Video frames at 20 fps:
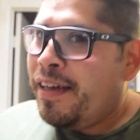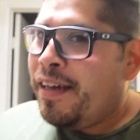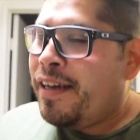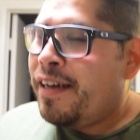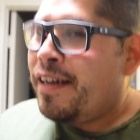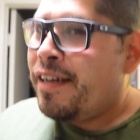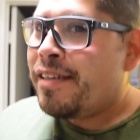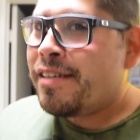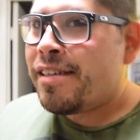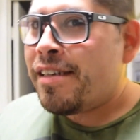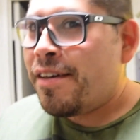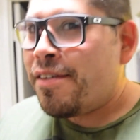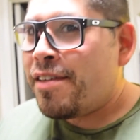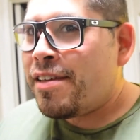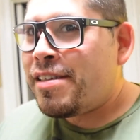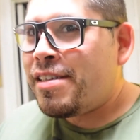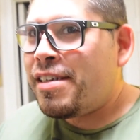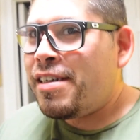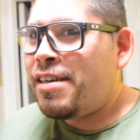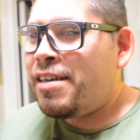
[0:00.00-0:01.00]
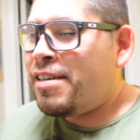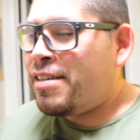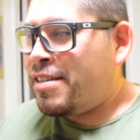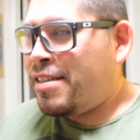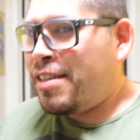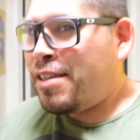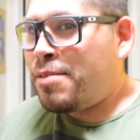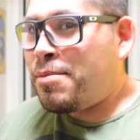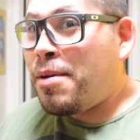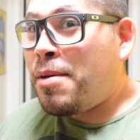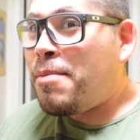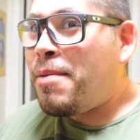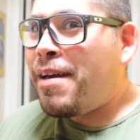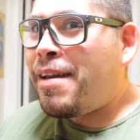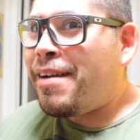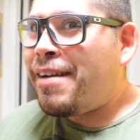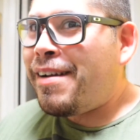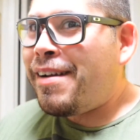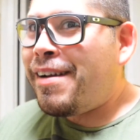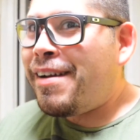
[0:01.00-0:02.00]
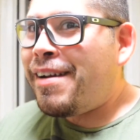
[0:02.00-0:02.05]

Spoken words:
Let's see if this year is a little bit better.